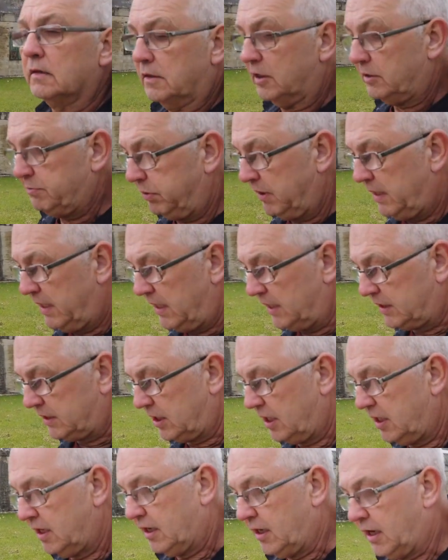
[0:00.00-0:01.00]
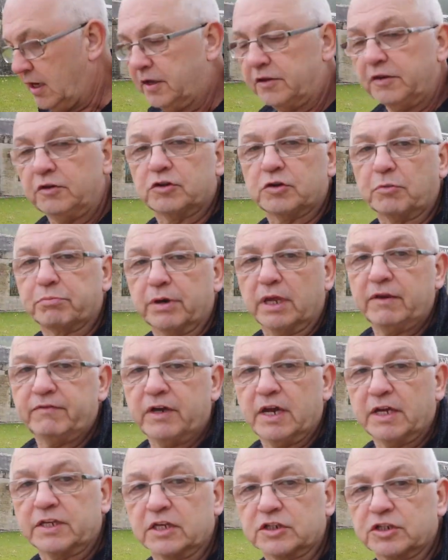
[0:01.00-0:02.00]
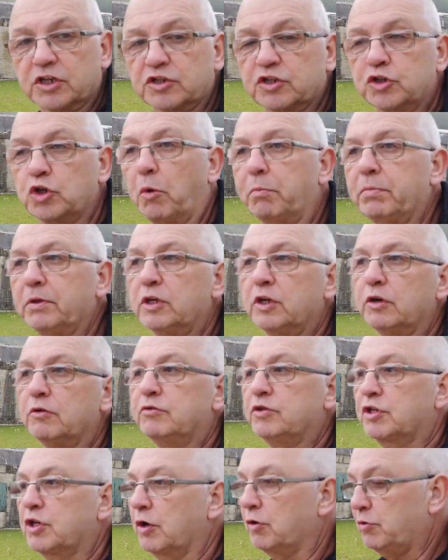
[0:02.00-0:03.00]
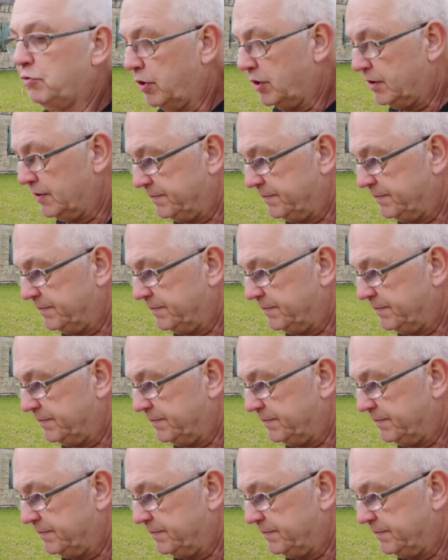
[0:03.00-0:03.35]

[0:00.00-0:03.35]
This place, uh, they used to abbreviate it as W2.